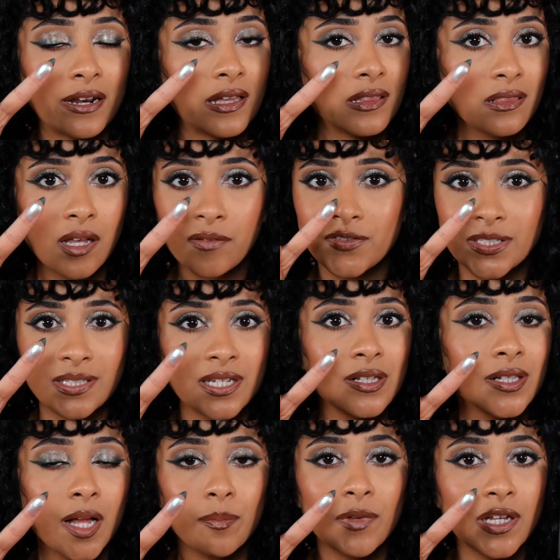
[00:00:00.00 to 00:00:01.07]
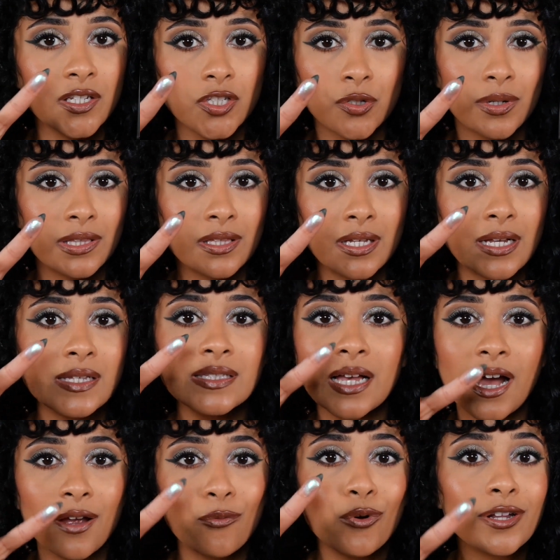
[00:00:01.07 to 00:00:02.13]
I love to see Glamlite doing this.
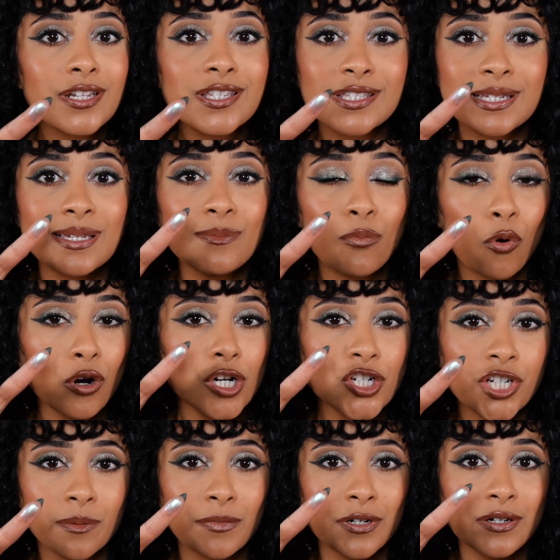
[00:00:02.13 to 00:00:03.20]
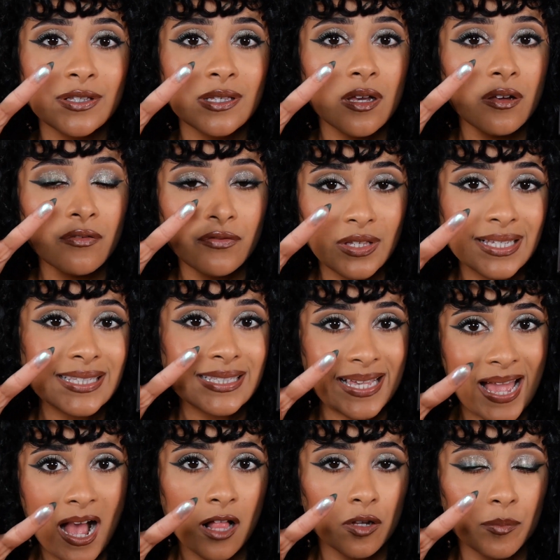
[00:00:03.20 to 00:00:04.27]
I want to see more shimmers of this
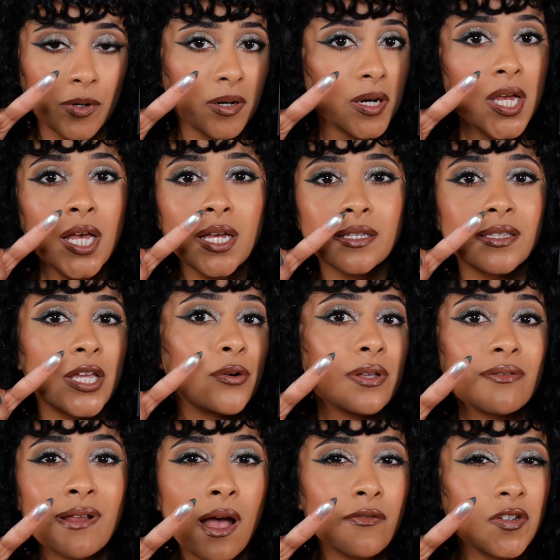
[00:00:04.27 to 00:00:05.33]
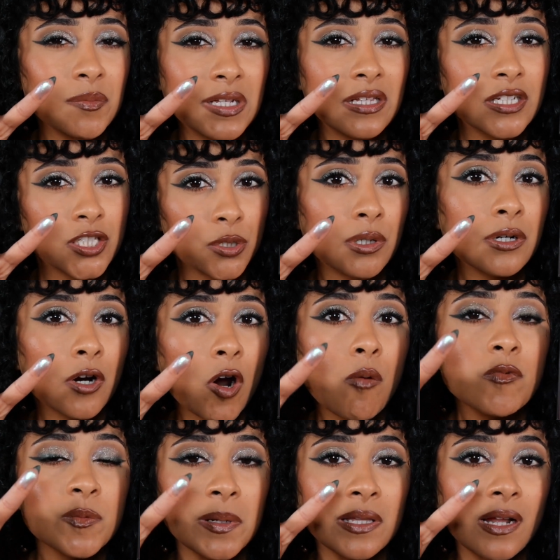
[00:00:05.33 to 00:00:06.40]
caliber. They don't even have to be like
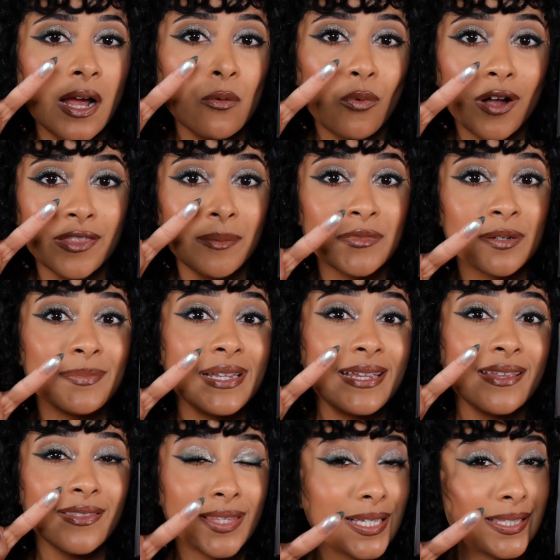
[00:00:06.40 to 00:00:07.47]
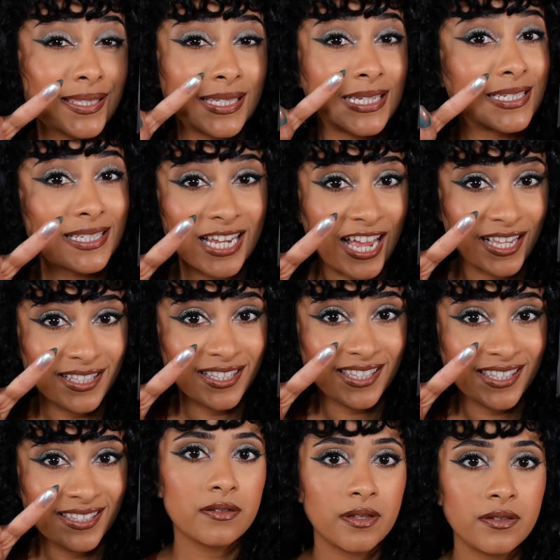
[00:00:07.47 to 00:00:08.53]
duochromes, but I want them to be this
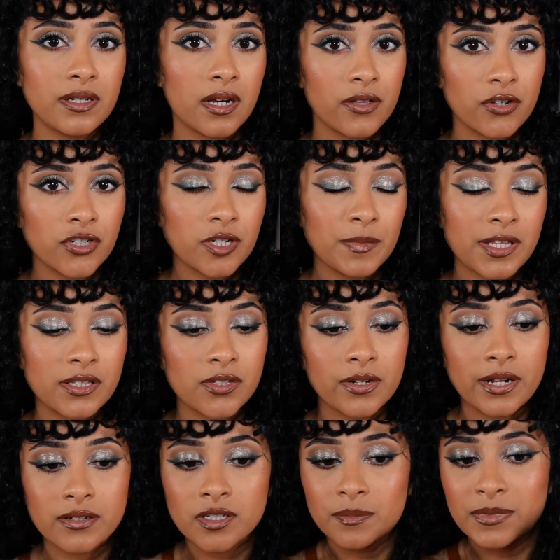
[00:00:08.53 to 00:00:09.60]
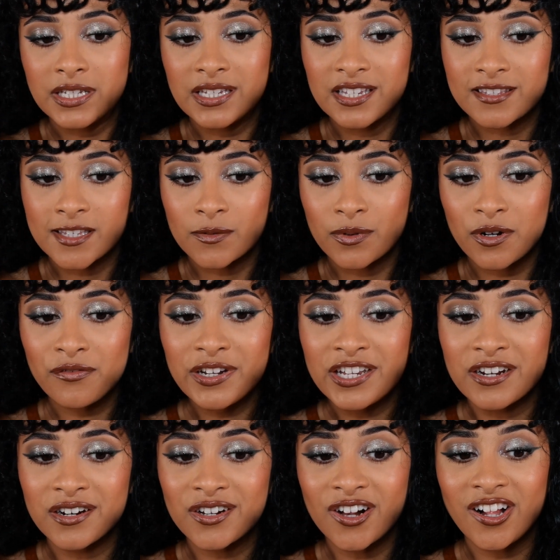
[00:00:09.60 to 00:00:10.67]
intense. And then the other shimmer that stood out to me is this one over
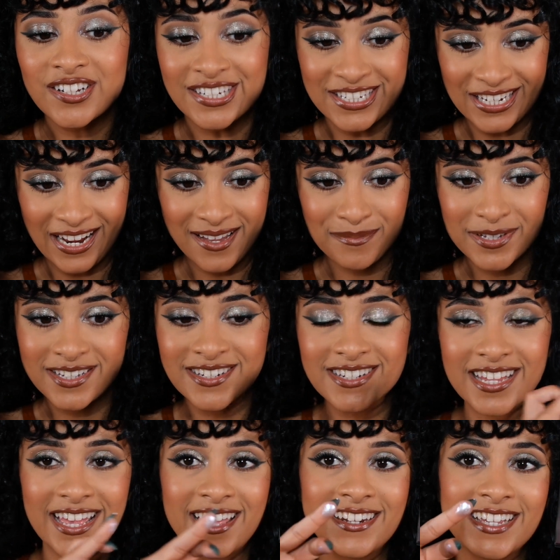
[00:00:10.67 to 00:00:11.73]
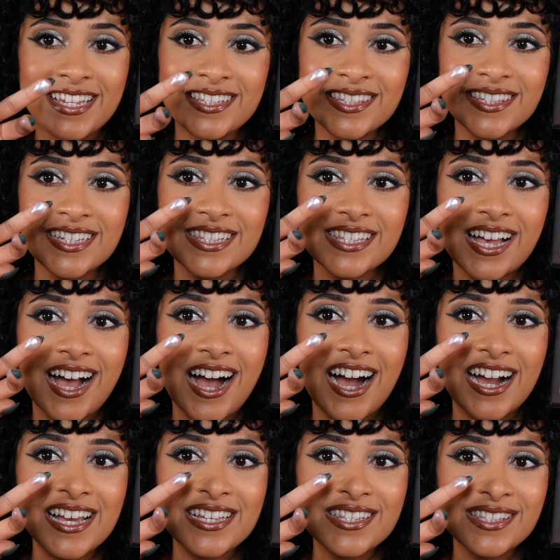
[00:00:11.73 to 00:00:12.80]
here called Diamond, and it's this
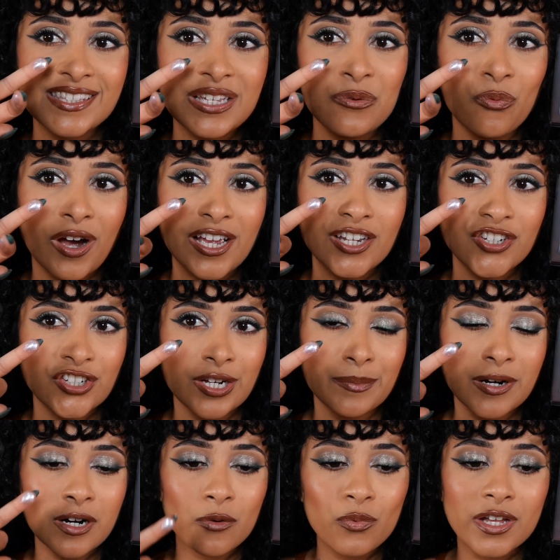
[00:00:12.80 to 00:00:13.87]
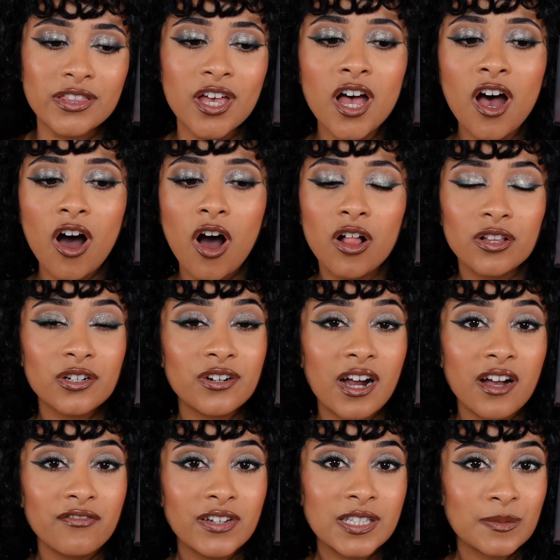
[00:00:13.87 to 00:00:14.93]
icy white shimmer with
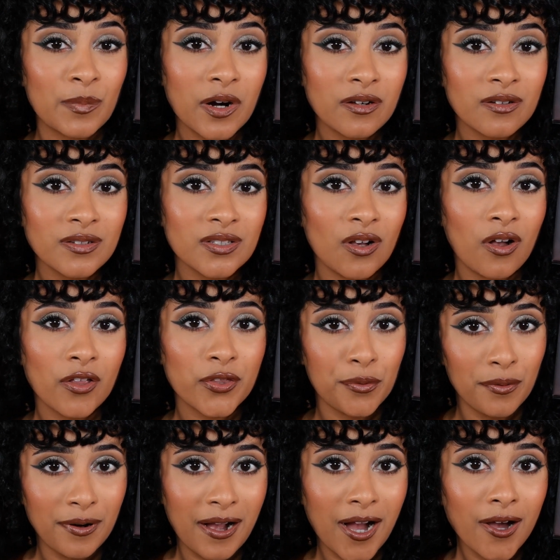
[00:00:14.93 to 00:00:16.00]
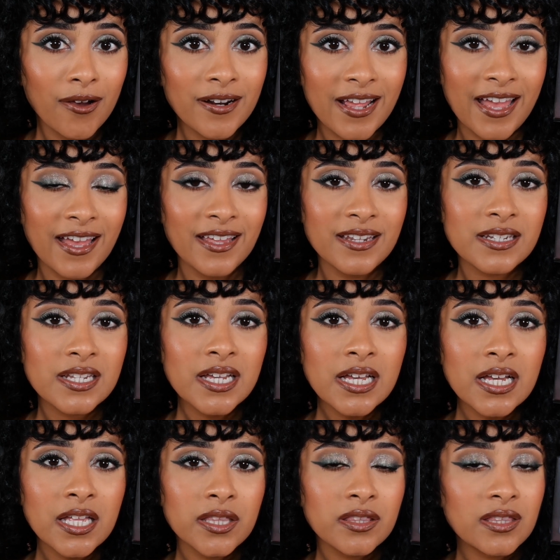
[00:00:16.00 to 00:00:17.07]
holographic sparkles all throughout, and
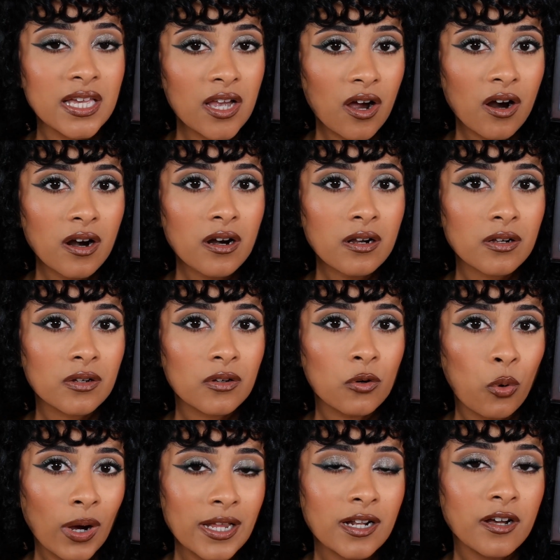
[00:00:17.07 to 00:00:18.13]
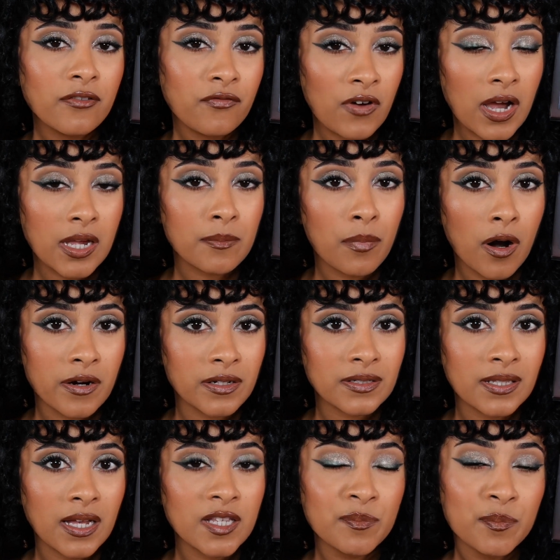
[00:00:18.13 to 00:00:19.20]
they are quite a fine particle
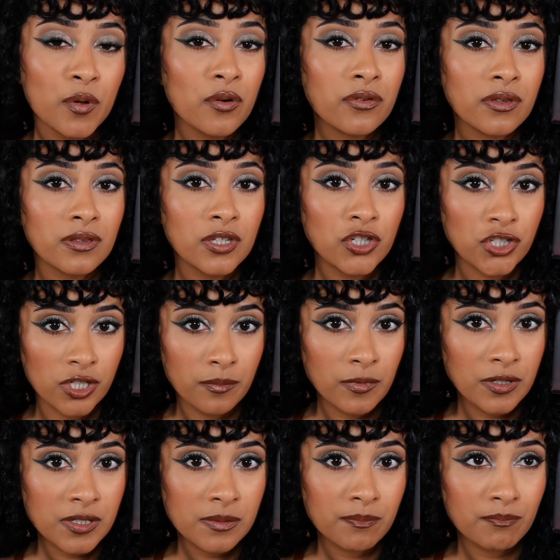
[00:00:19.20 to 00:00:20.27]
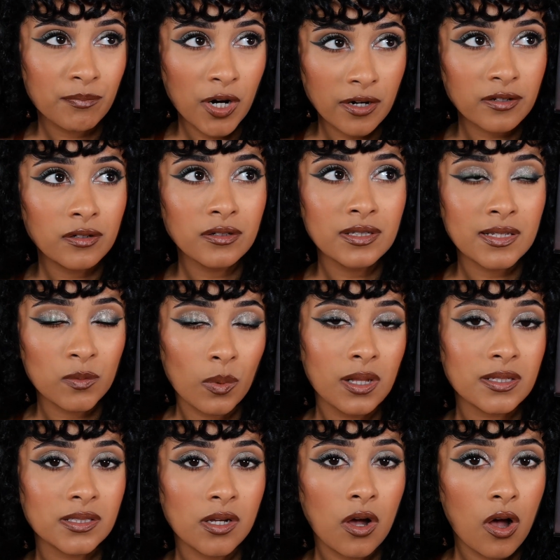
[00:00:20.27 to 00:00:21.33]
size, both the shimmer particles as well
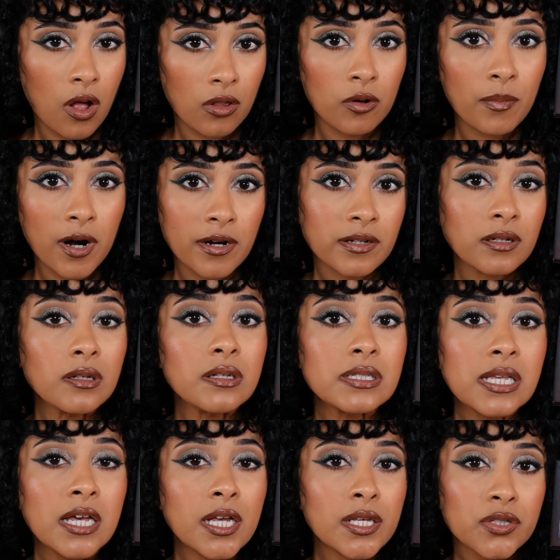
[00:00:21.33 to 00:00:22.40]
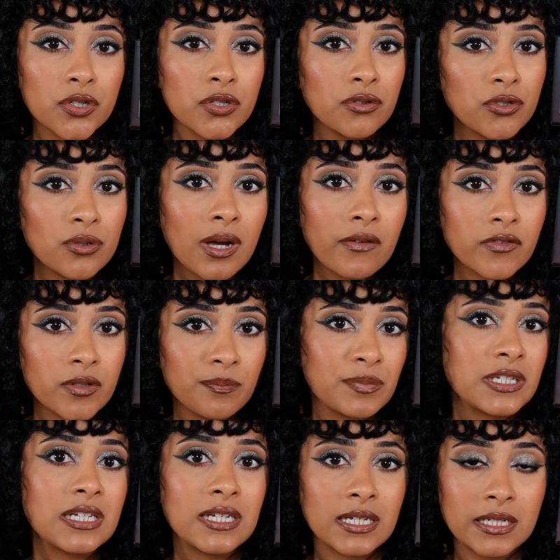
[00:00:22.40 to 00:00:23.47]
as the hollow particles. So you do have to
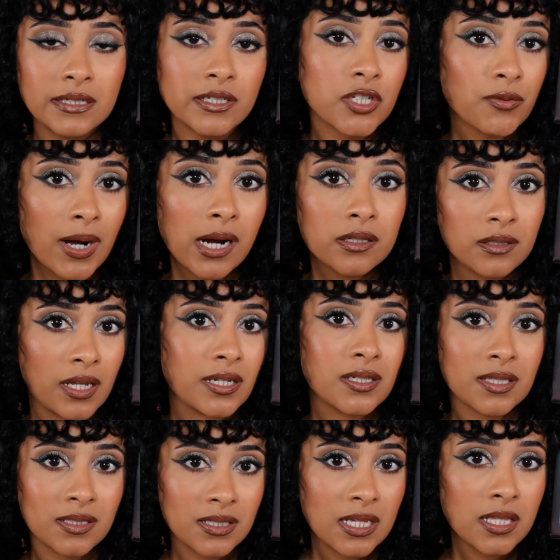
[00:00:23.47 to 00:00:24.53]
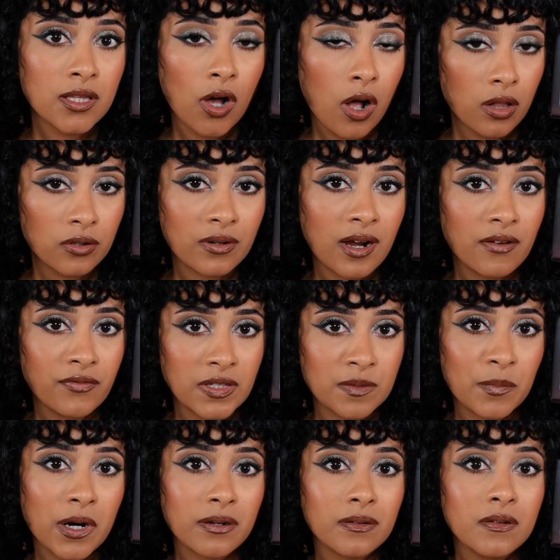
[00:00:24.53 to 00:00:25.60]
be in direct light to see the holographic
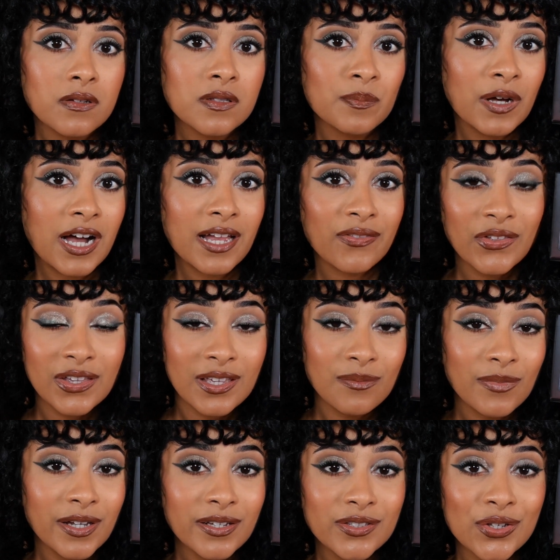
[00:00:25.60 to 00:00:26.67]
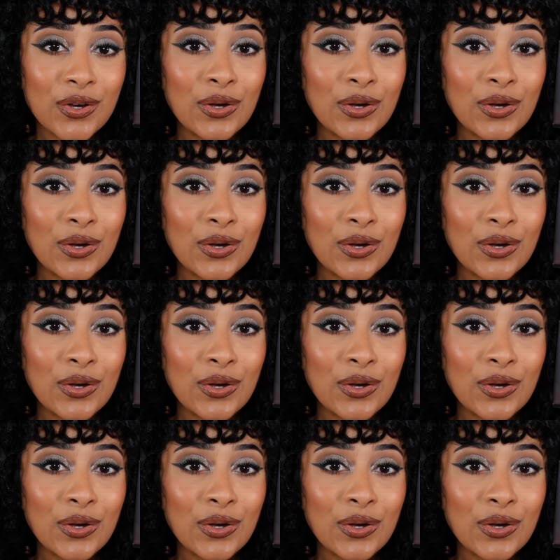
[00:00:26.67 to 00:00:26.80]
sparkles, but I think it makes